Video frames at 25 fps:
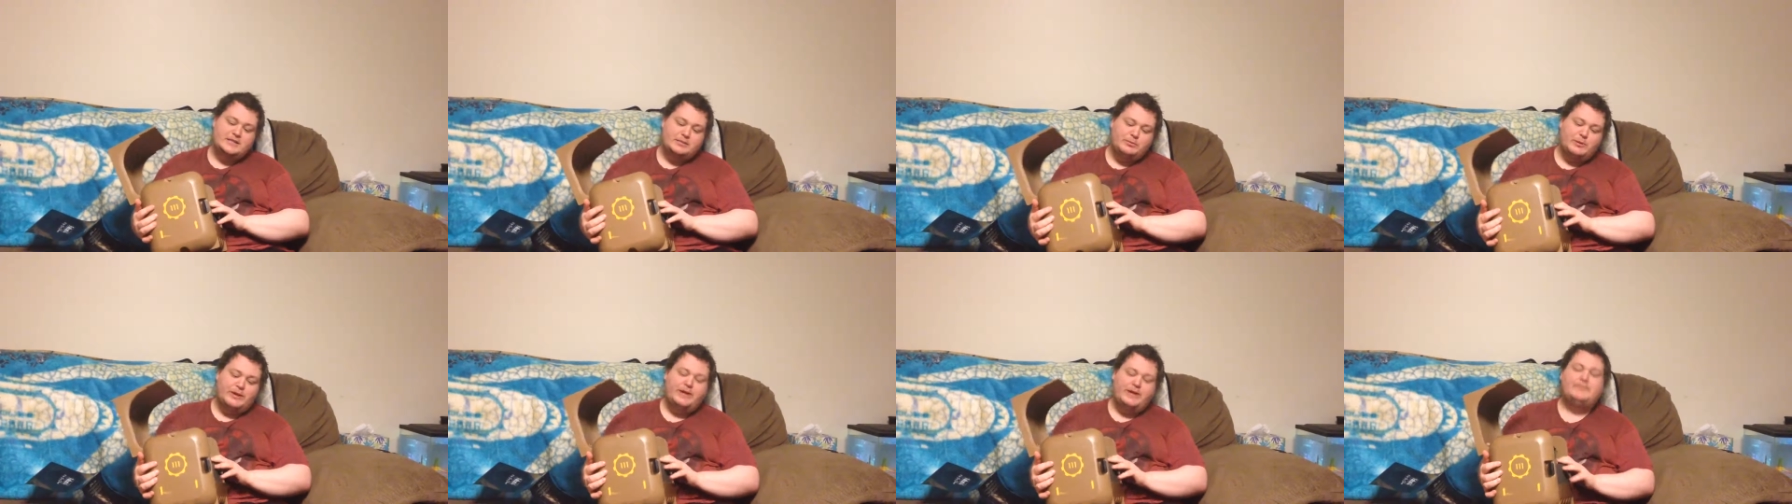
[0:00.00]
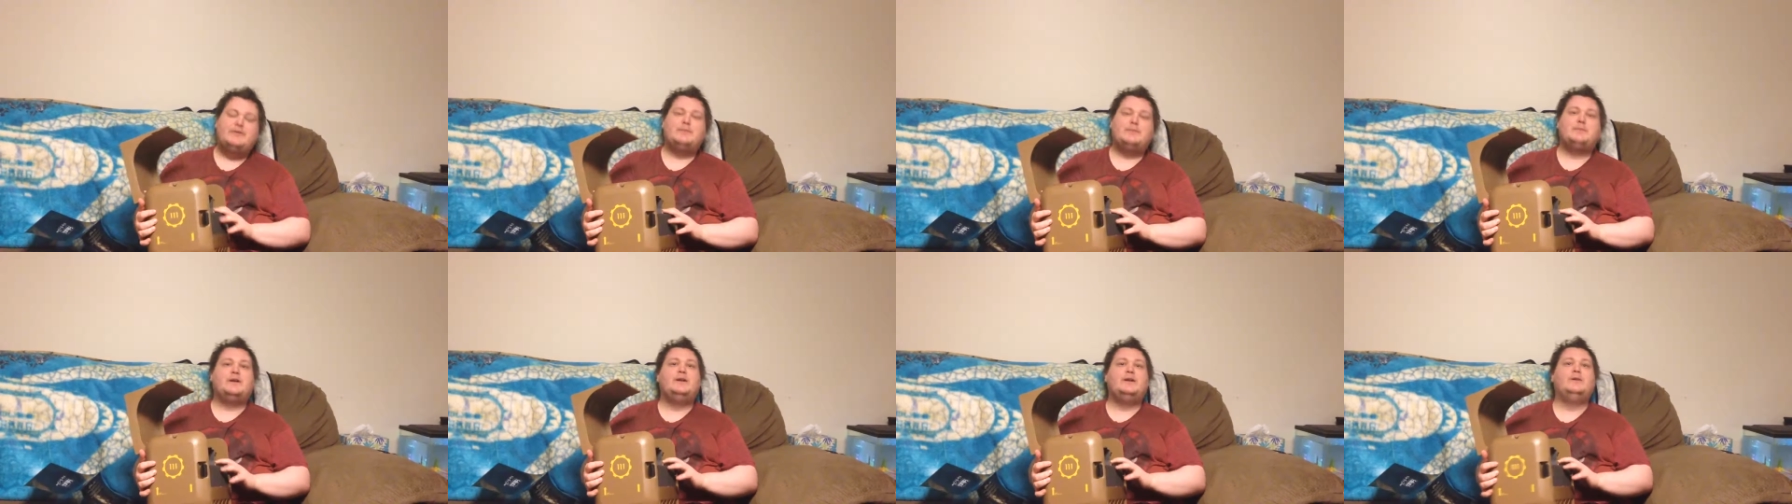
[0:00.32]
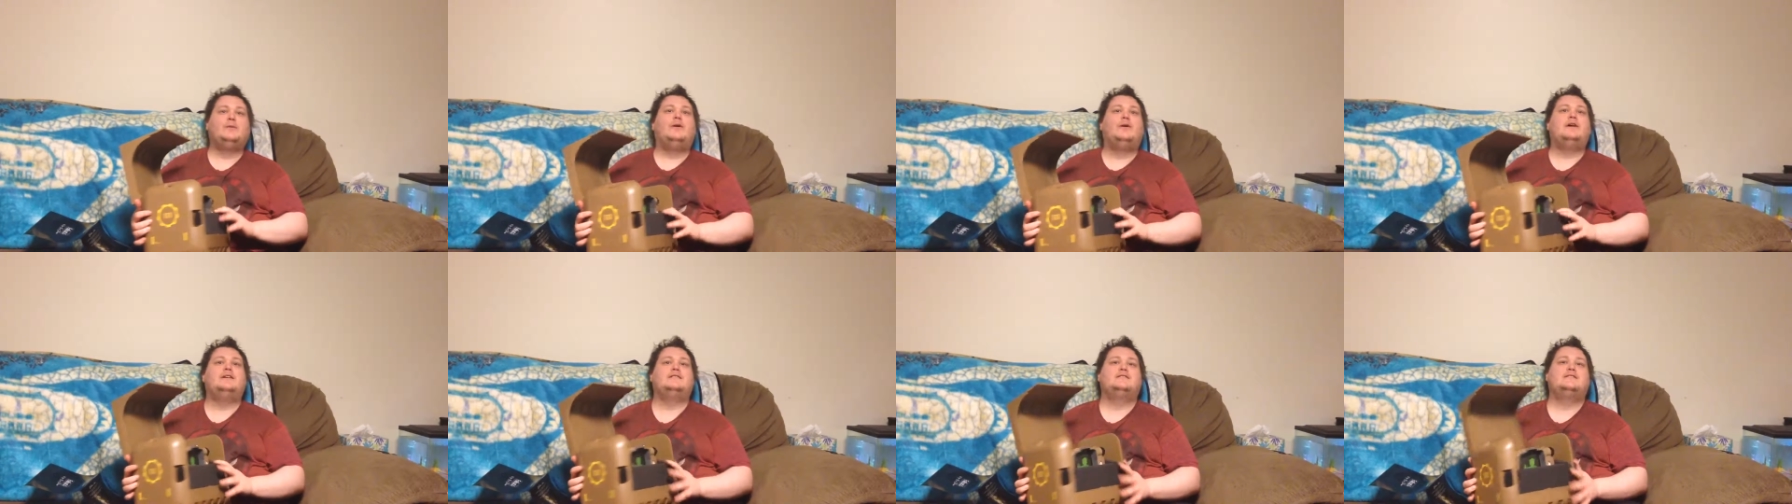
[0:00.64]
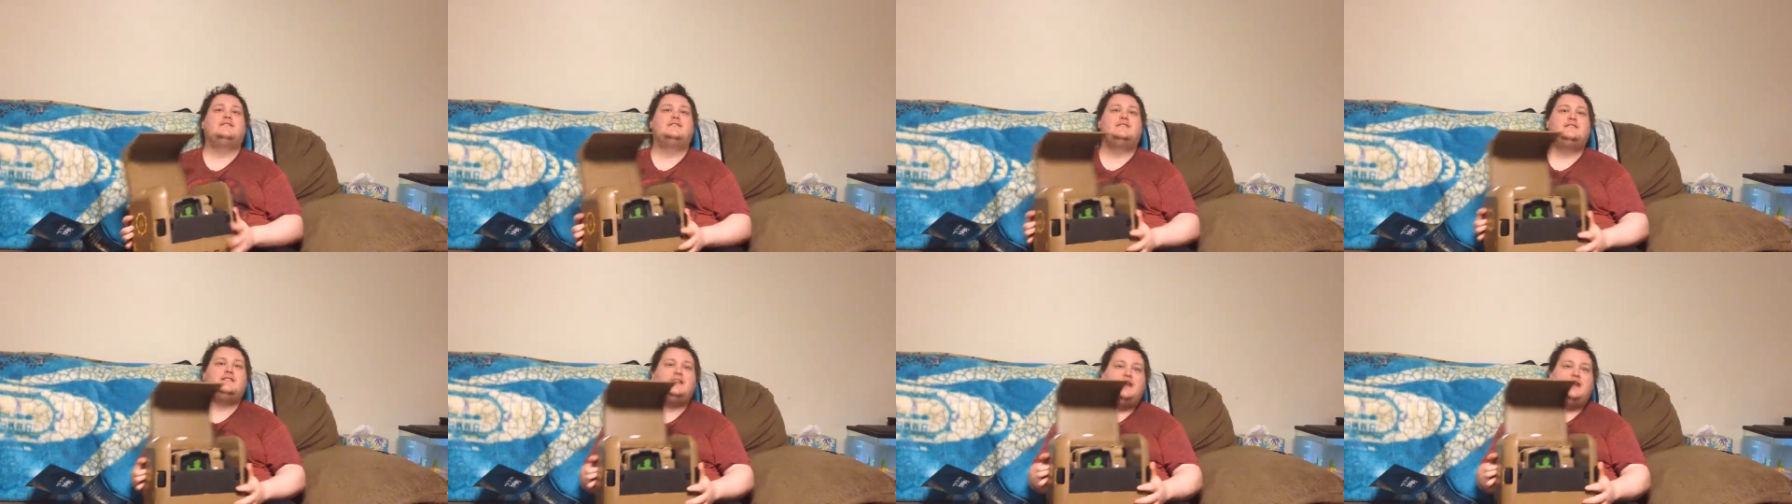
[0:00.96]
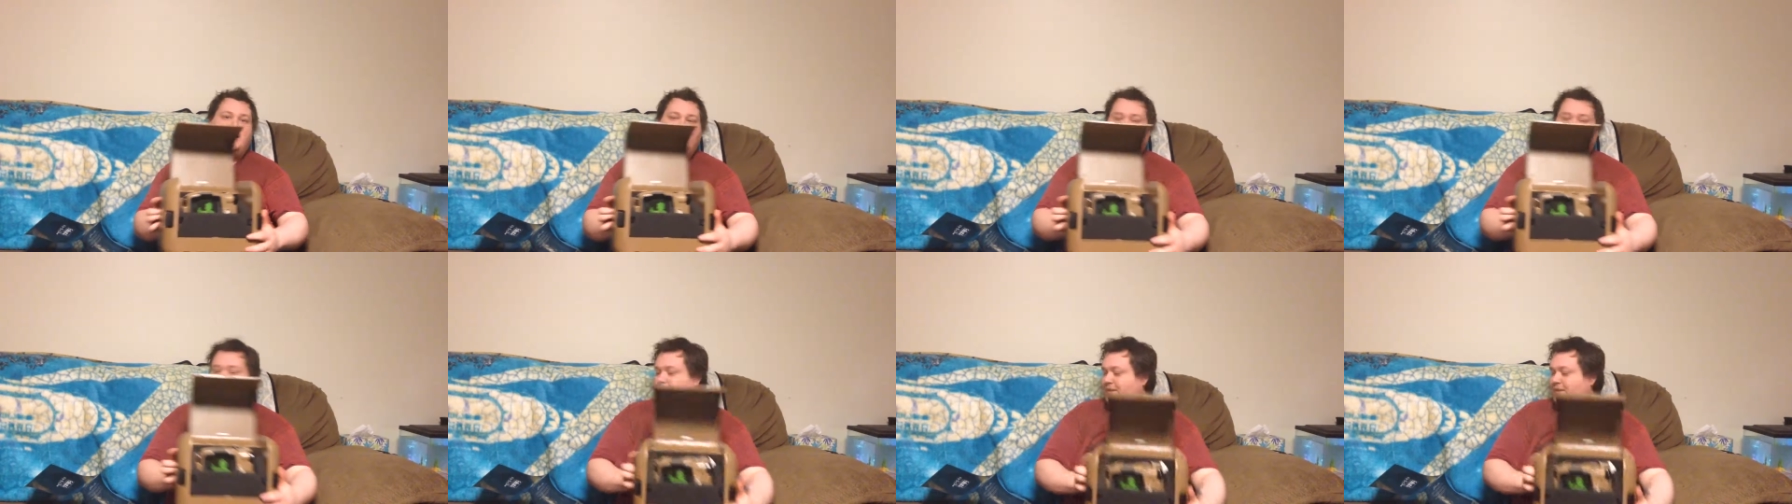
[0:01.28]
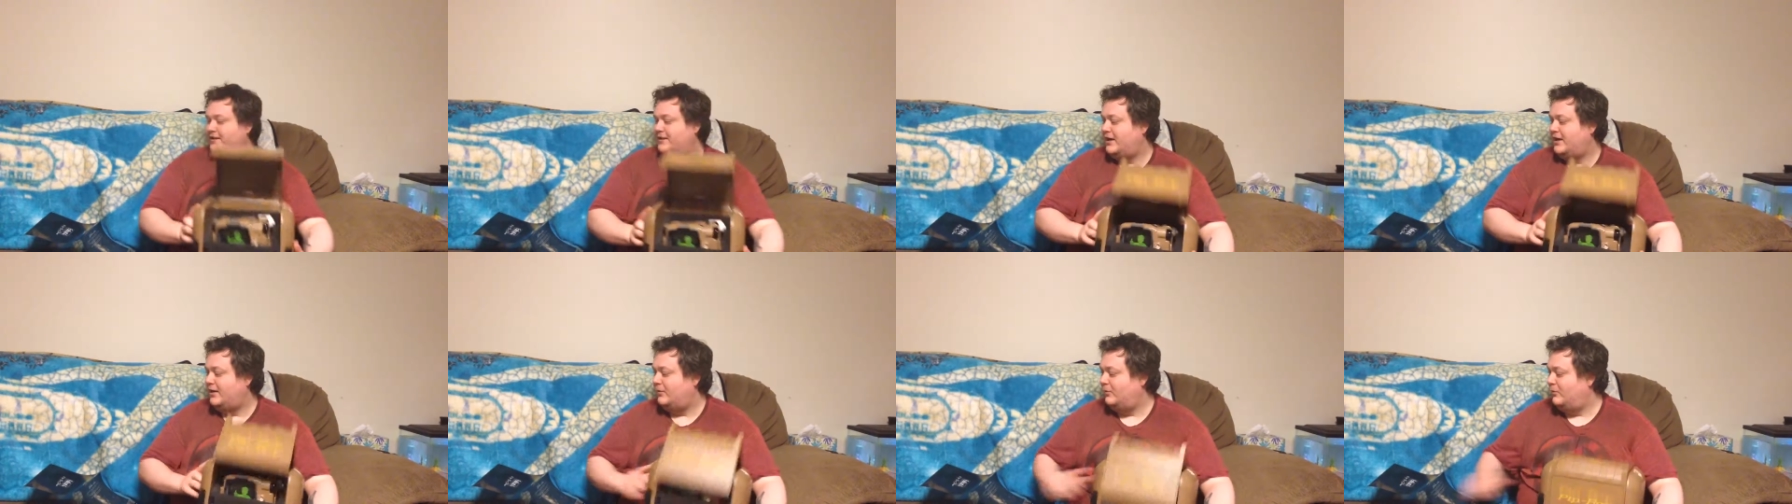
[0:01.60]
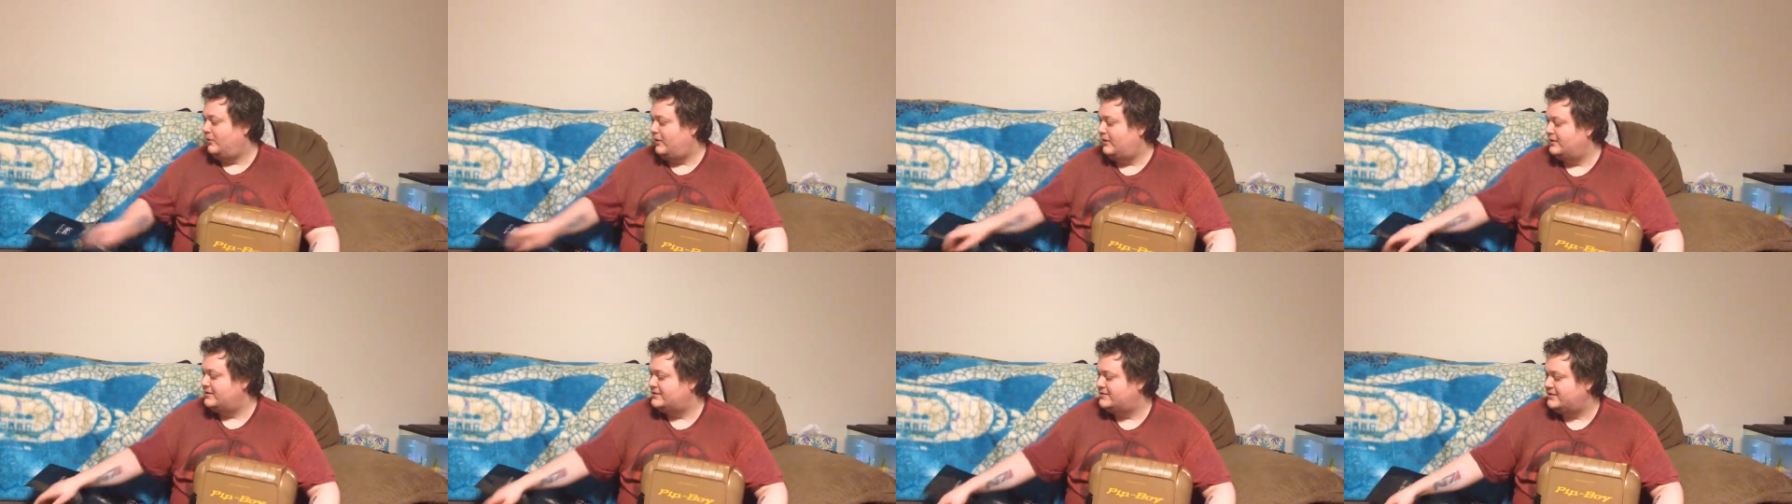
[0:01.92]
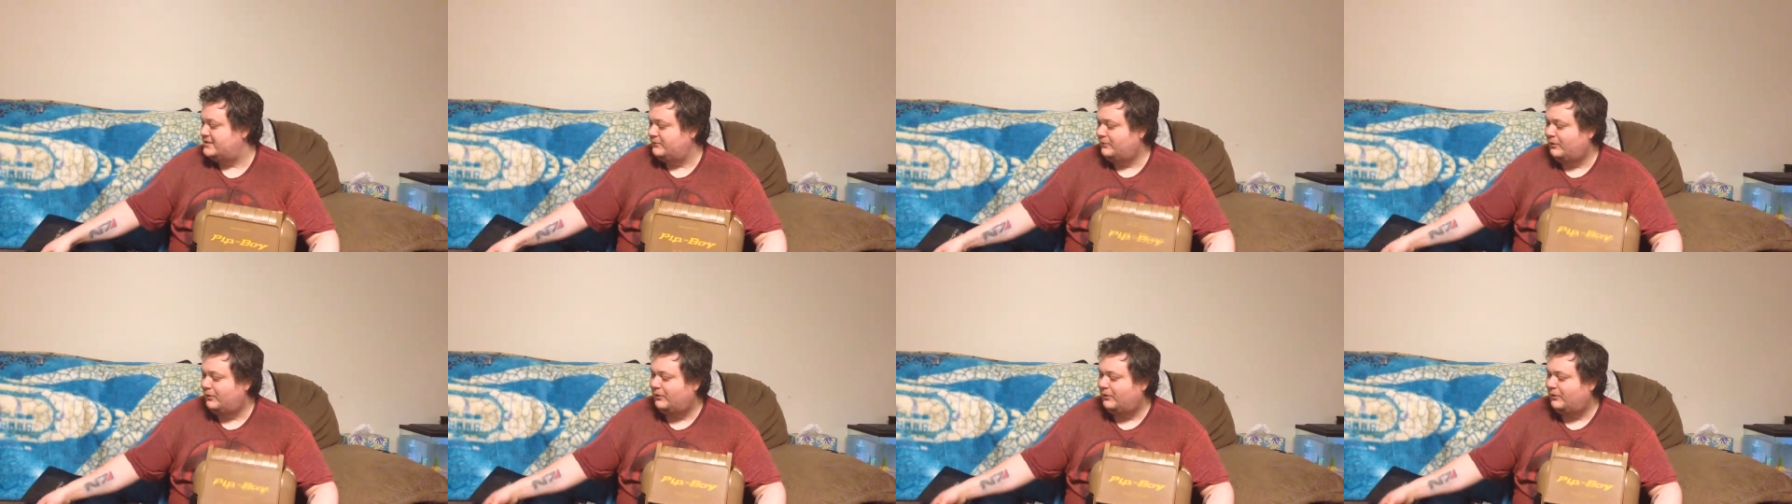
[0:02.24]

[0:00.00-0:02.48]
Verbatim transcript: this is what everybody wants to see. They don't want to see.